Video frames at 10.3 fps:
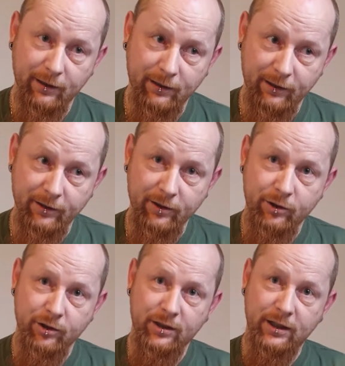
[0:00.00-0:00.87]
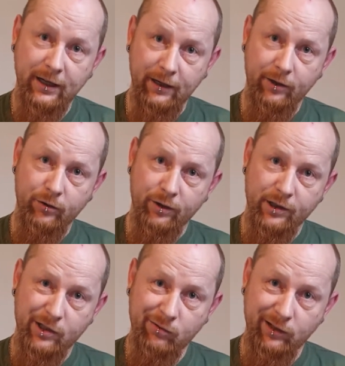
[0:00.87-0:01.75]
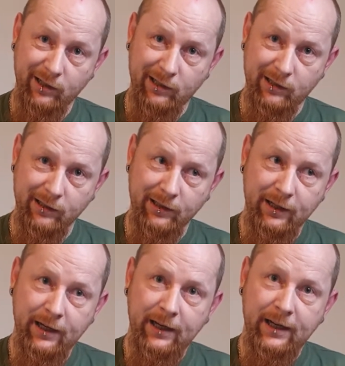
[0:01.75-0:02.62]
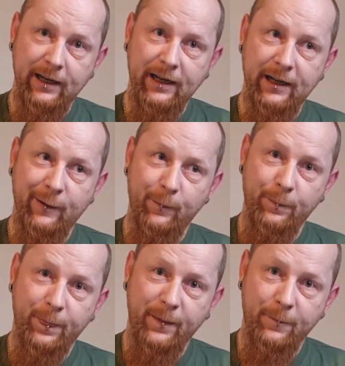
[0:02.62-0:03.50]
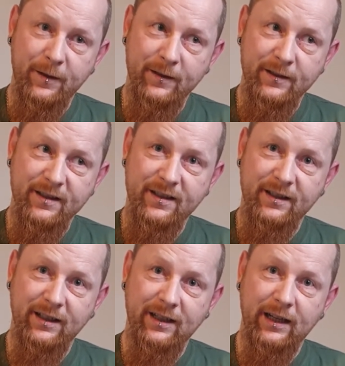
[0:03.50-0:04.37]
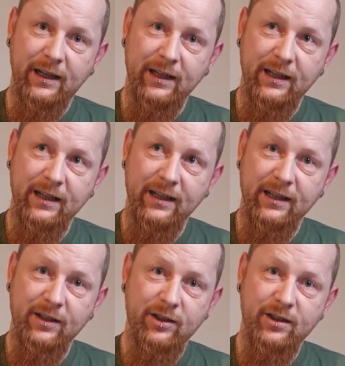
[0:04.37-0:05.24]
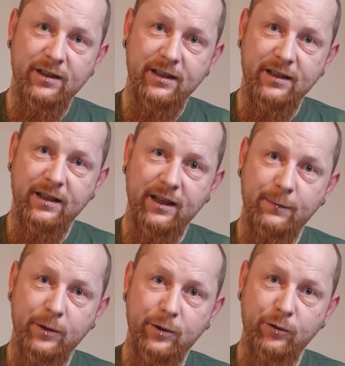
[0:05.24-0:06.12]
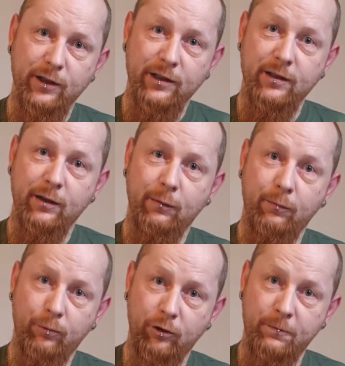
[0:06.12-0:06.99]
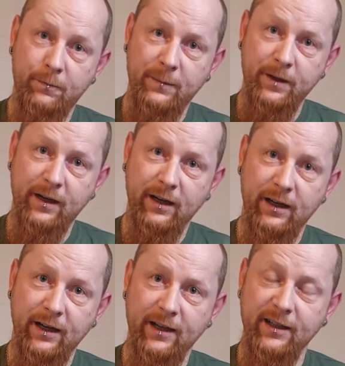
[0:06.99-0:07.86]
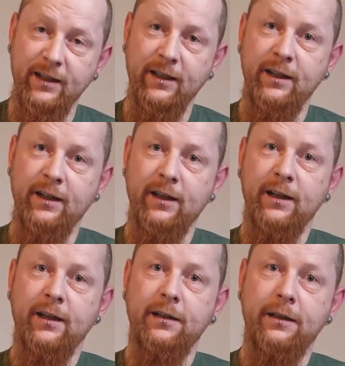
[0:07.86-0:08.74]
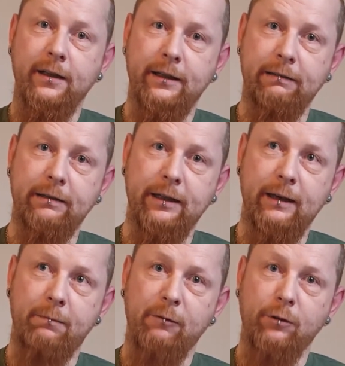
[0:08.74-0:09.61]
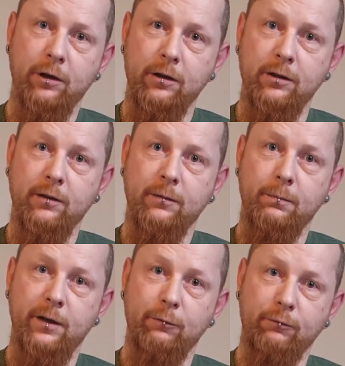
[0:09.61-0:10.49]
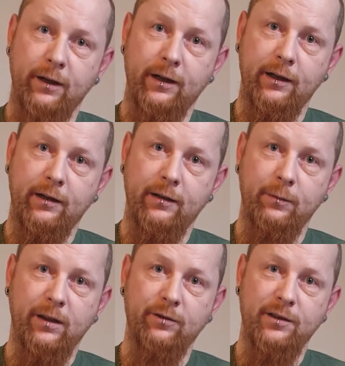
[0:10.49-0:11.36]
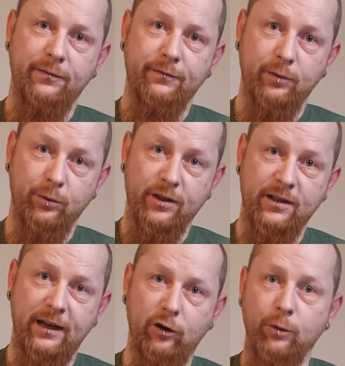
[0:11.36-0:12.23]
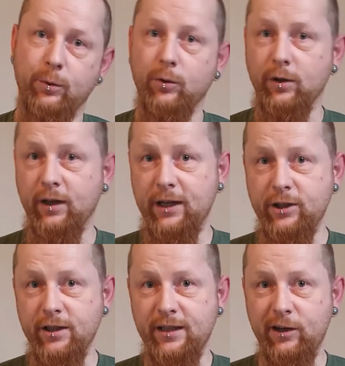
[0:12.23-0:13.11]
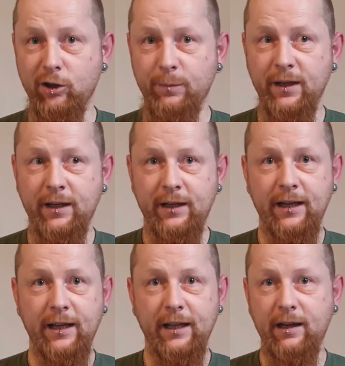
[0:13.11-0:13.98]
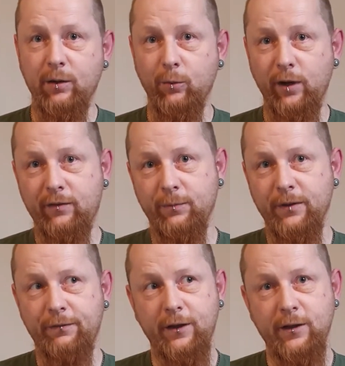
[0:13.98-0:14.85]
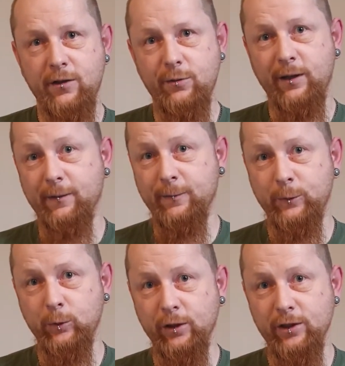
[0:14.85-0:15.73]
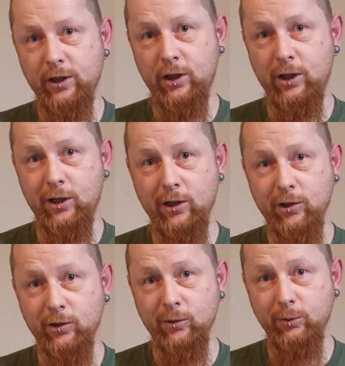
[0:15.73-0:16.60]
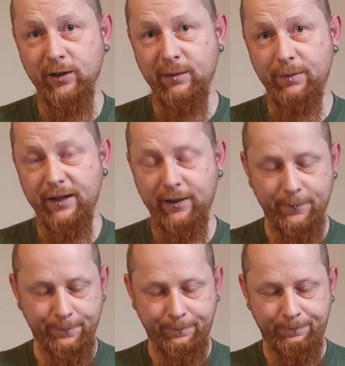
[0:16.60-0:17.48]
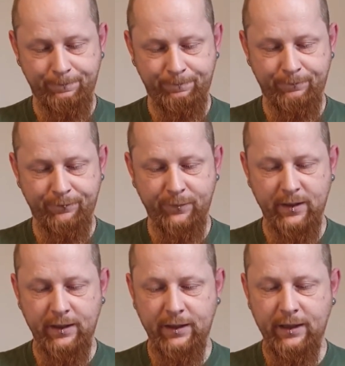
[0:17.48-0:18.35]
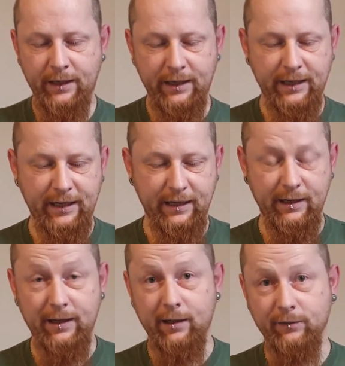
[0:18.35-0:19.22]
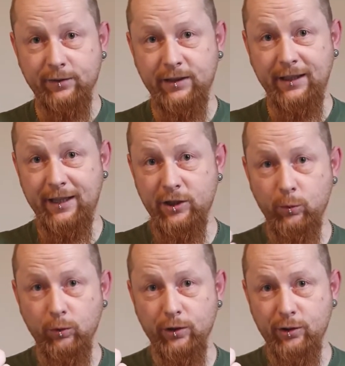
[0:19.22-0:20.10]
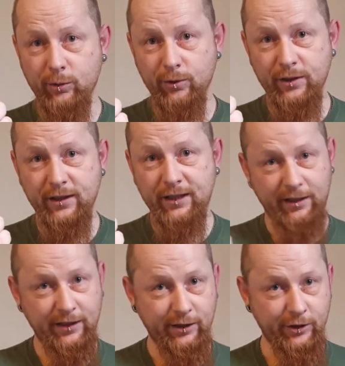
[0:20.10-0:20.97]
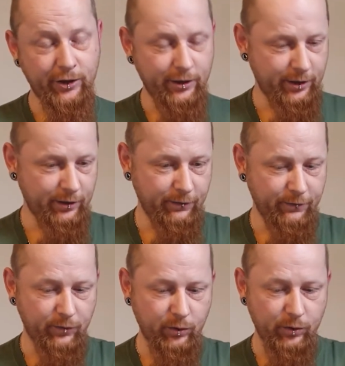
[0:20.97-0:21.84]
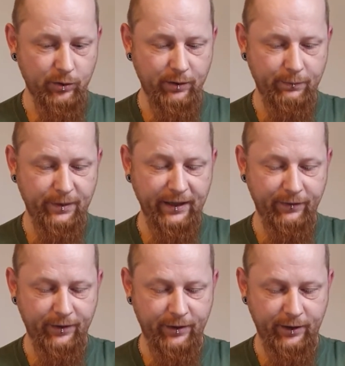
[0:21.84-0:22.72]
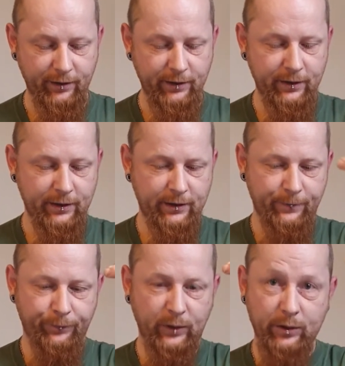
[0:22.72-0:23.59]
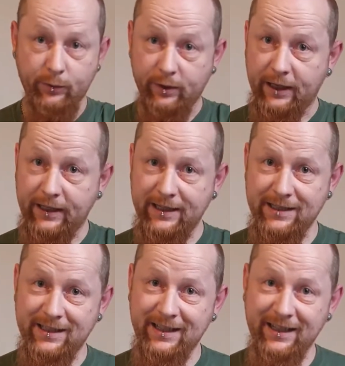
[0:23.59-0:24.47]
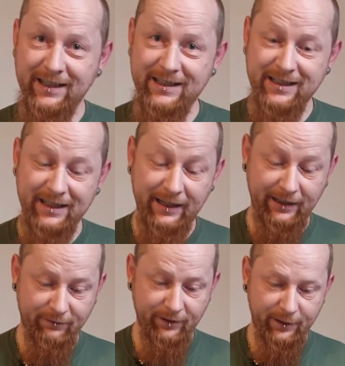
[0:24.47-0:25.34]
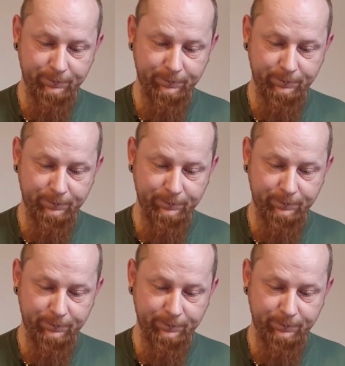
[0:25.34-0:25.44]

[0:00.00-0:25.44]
than just tie the trace straight on means I can just disconnect the trace from my main line, get my rod, my rig, whether it's a float setup or a ledger setup, get that away from the fish so I can focus on hooking the pike. And obviously, again, you wouldn't use a Telltale Shot for pike fishing. So that is the sliding rig.